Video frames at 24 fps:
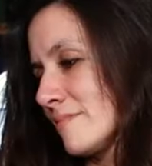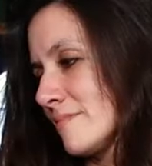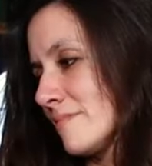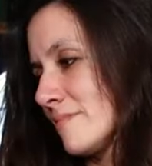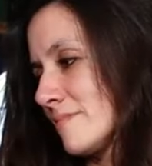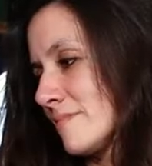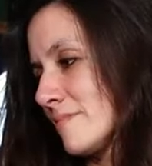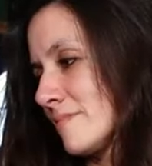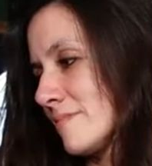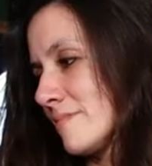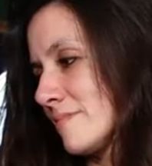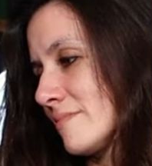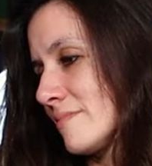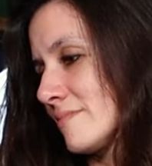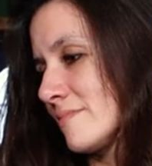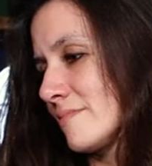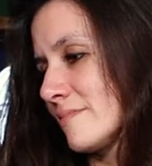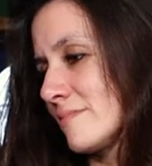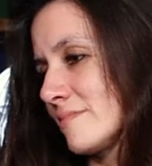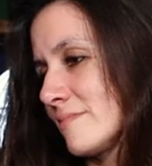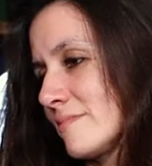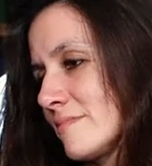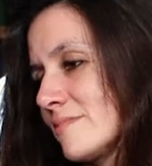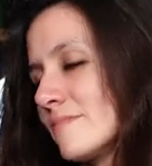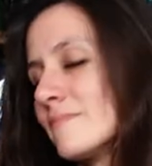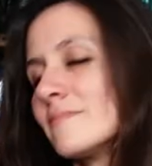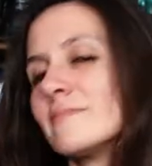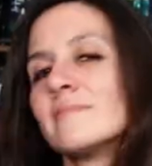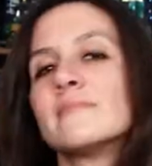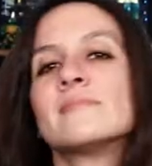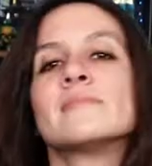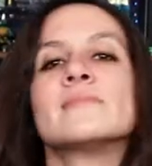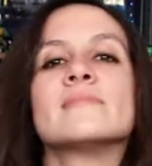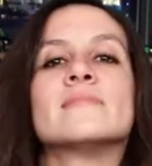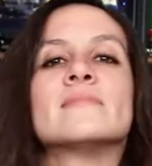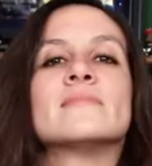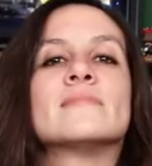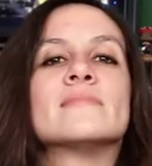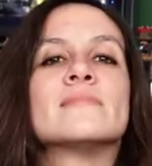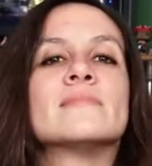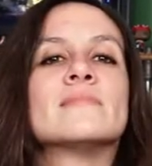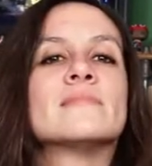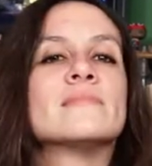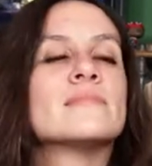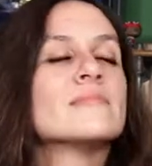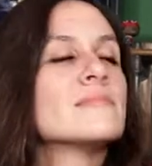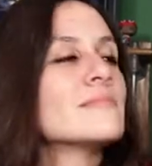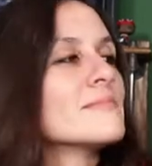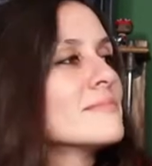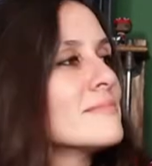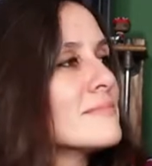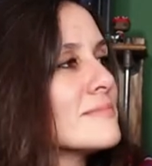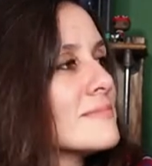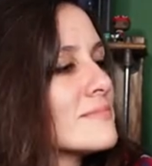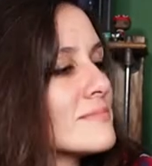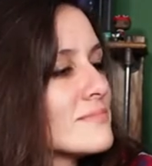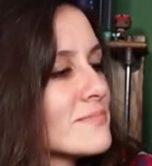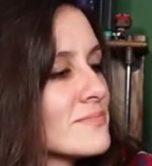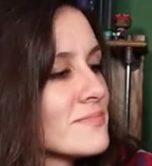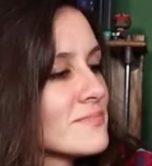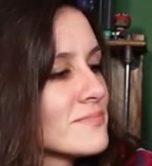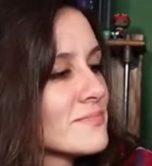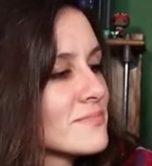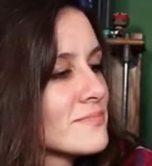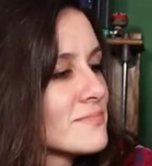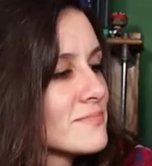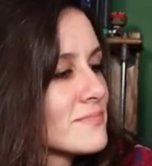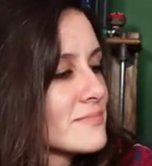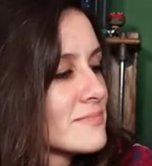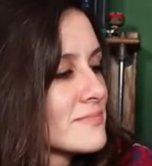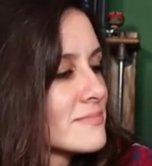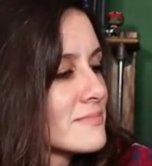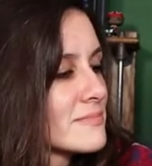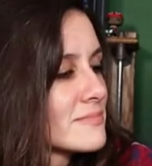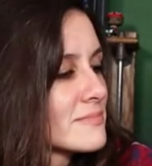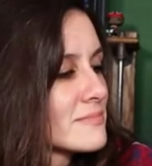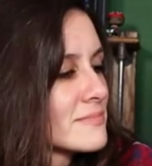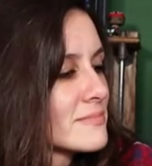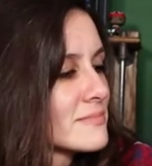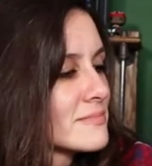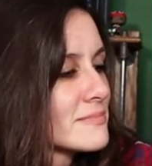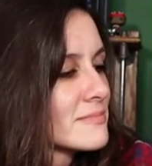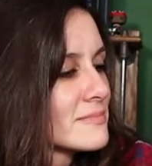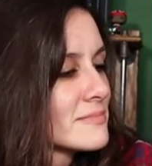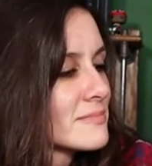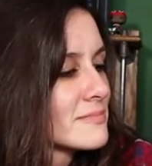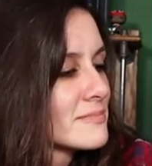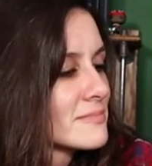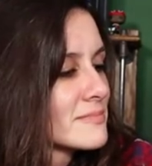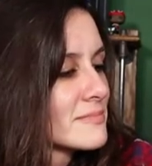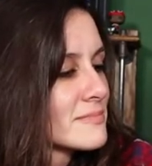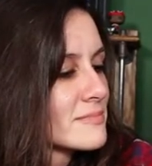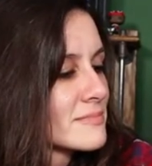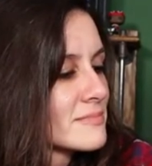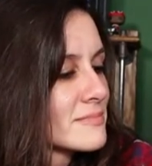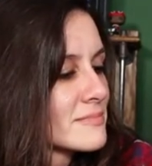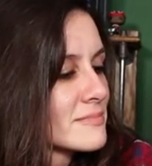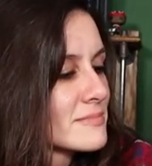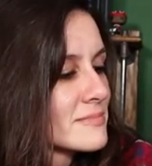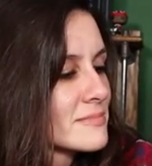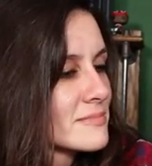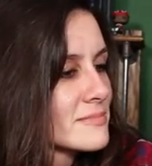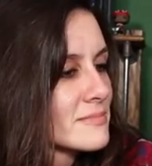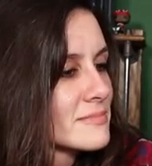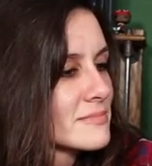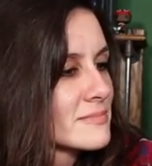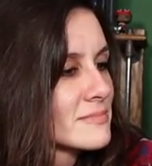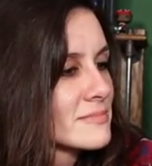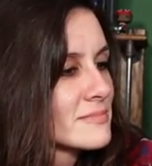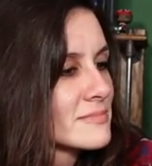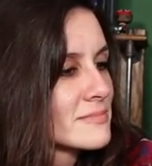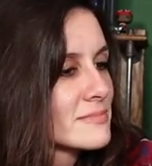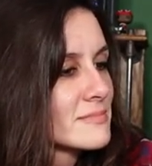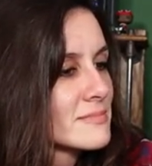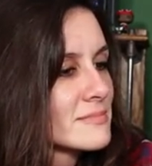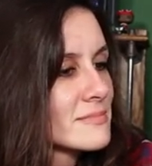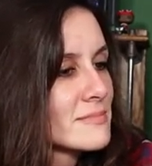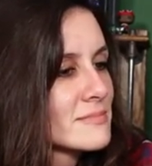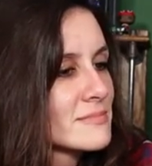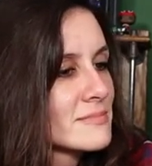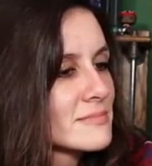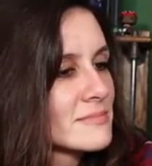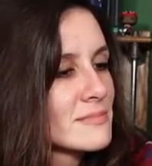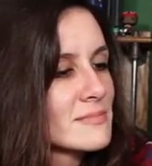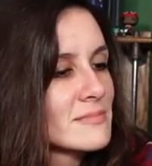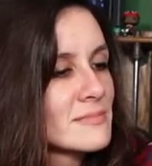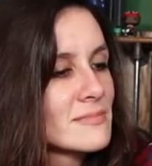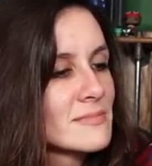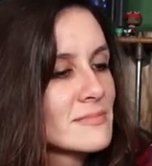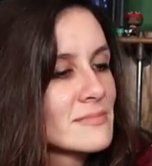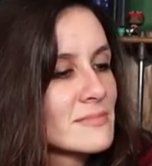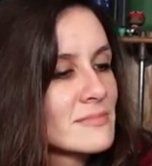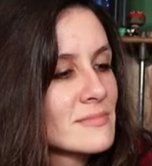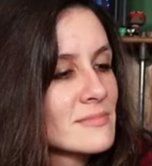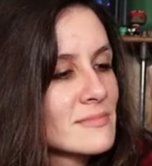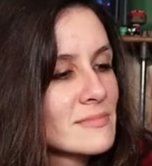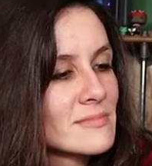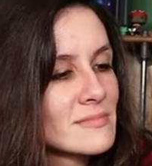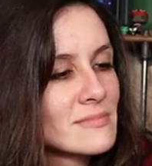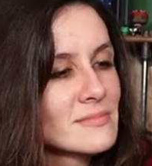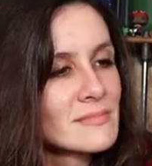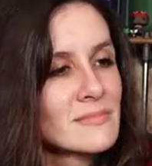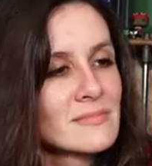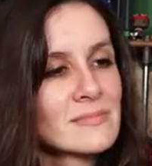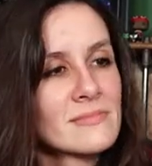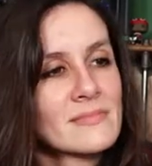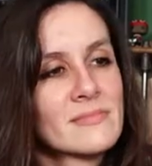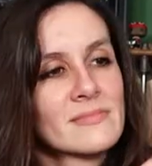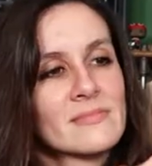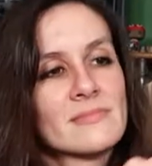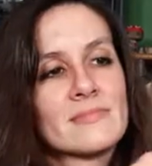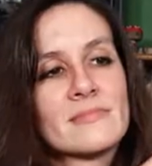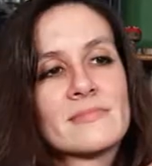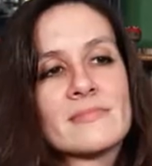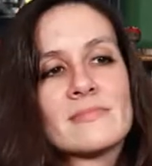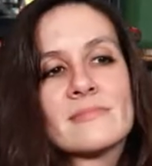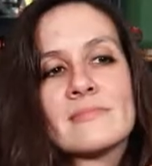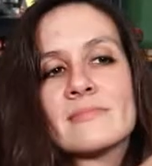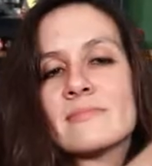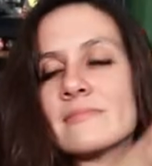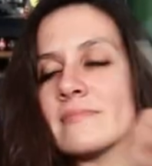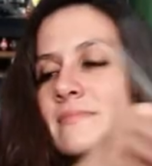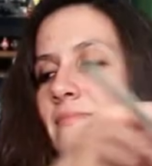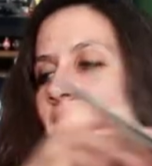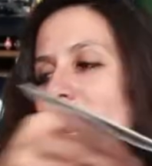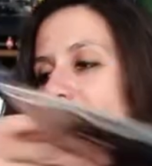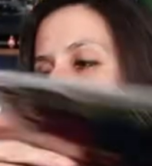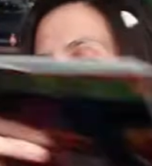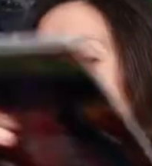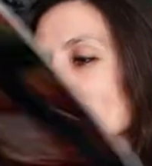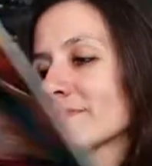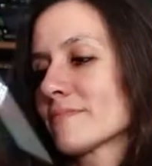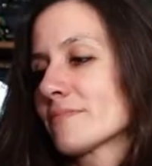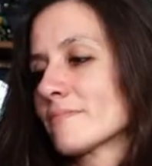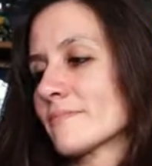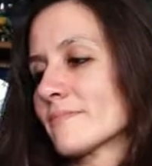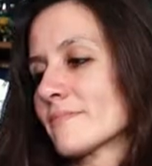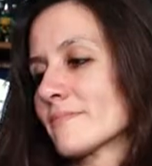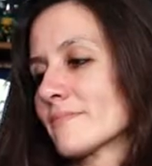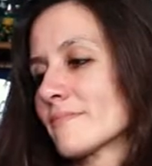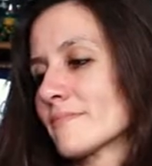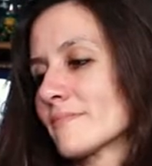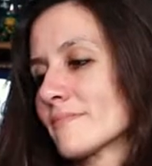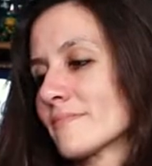[no speech]